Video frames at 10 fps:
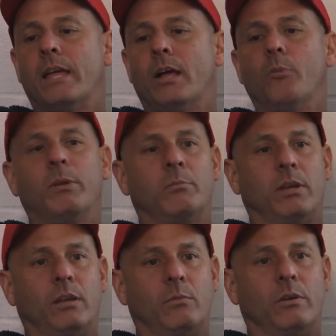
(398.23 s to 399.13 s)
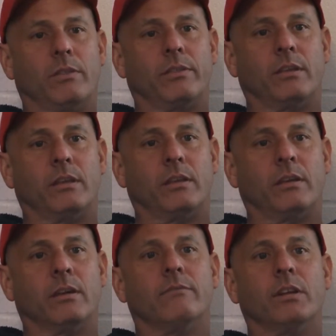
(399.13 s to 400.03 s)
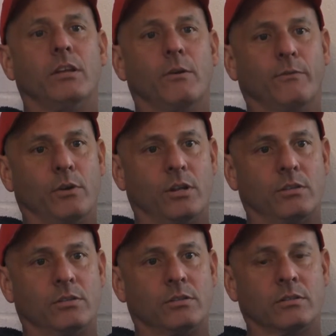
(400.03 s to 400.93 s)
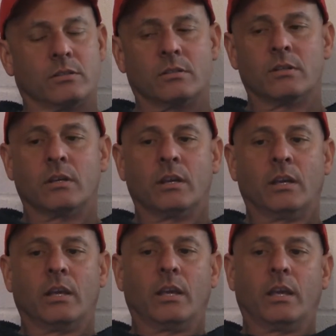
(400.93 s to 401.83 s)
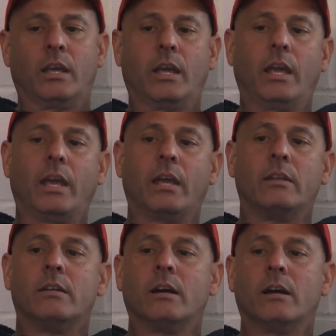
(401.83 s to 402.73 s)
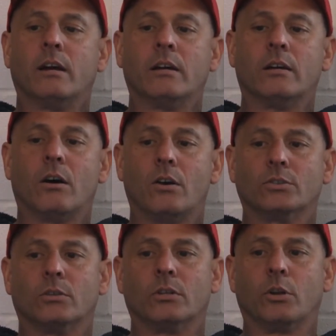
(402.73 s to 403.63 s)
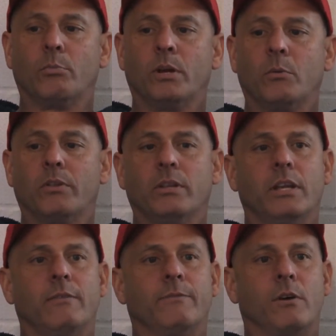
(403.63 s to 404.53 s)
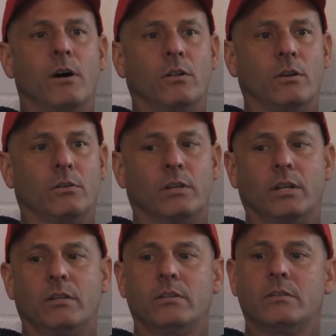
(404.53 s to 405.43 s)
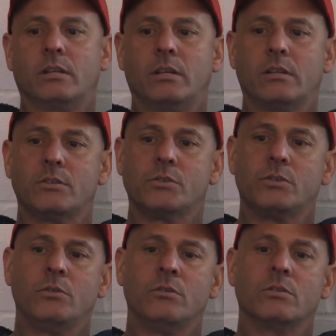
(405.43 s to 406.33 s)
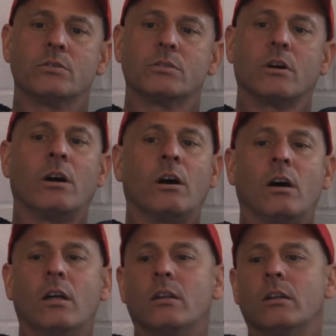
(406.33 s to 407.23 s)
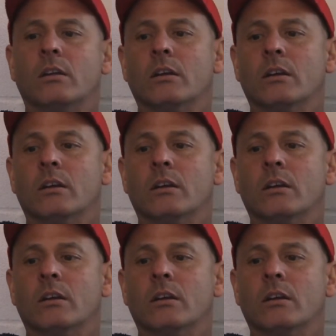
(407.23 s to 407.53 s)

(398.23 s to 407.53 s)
helping me with the video footage, and also a little bit with lead follow to get the students on